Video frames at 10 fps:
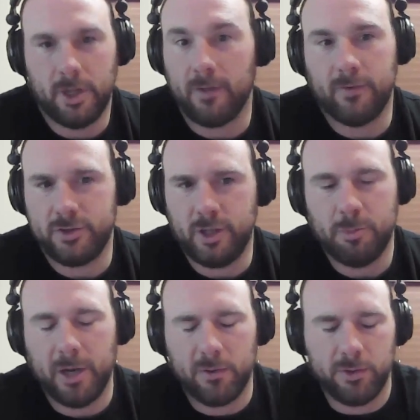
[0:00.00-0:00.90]
obviously the
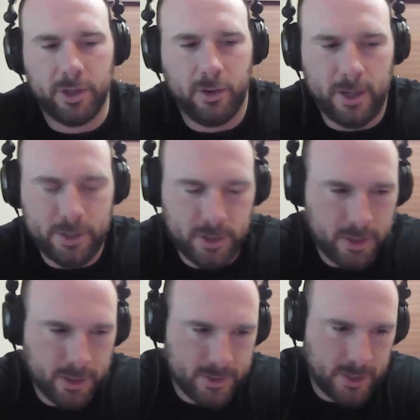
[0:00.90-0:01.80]
payroll integration
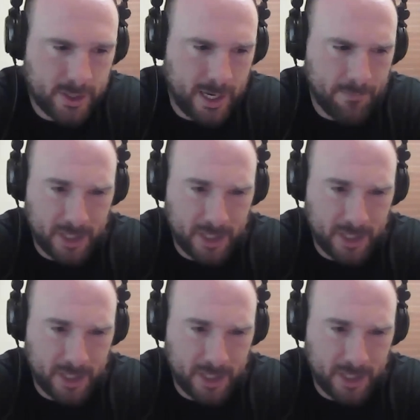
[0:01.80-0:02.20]
and things like that.